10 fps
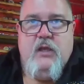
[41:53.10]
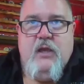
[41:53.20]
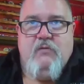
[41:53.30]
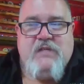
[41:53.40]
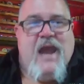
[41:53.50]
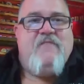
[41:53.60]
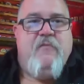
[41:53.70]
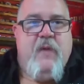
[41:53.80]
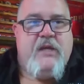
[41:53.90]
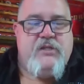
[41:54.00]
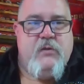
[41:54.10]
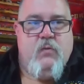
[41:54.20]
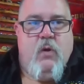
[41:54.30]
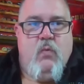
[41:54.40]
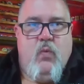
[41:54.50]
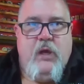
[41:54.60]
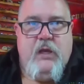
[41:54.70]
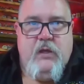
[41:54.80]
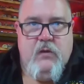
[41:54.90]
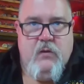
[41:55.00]
It was affirmation that what
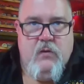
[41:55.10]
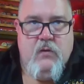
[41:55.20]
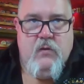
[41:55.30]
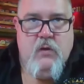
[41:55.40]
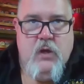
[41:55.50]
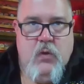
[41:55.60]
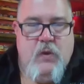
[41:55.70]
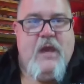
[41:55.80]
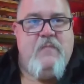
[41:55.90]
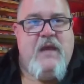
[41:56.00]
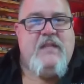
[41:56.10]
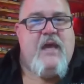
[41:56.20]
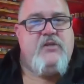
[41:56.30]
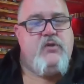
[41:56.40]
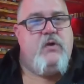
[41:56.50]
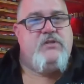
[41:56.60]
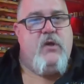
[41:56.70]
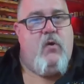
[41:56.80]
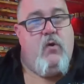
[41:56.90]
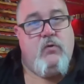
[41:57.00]
we, we had made that choice
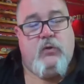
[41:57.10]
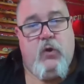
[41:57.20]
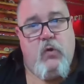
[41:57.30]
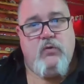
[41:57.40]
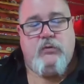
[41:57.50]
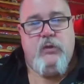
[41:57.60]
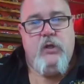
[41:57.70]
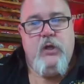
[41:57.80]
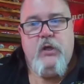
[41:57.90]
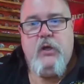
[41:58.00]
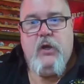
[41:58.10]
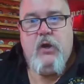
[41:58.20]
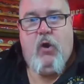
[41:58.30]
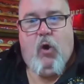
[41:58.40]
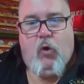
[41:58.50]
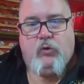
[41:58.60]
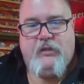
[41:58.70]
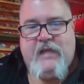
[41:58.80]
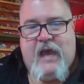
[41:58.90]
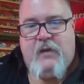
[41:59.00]
to hold, hold,
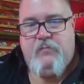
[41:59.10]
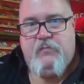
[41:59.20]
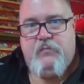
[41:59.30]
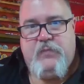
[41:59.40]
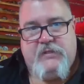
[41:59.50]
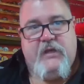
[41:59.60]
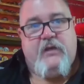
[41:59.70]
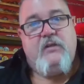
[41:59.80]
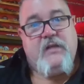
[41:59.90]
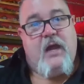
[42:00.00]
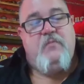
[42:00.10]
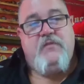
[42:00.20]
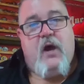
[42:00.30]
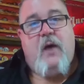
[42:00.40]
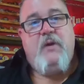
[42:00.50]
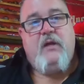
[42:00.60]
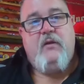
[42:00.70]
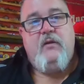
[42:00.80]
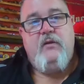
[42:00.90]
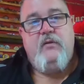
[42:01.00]
hold that particular type of topic
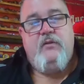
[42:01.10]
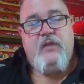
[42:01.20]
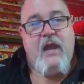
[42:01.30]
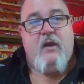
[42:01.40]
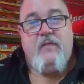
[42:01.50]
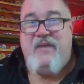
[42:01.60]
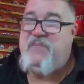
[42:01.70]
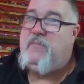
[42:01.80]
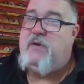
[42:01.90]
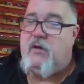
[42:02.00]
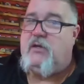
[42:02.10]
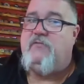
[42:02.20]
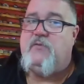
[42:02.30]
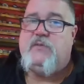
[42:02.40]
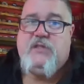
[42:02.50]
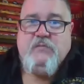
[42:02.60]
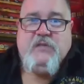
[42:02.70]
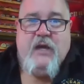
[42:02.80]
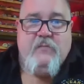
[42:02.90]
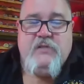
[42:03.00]
there, that may be uncomfortable
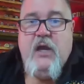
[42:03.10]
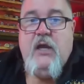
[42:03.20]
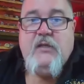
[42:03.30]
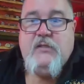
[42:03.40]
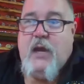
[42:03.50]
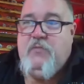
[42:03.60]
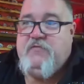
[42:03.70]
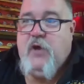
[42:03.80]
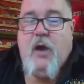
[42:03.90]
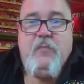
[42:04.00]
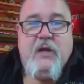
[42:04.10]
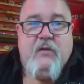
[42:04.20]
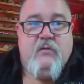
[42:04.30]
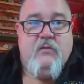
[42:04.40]
sometimes, type of topic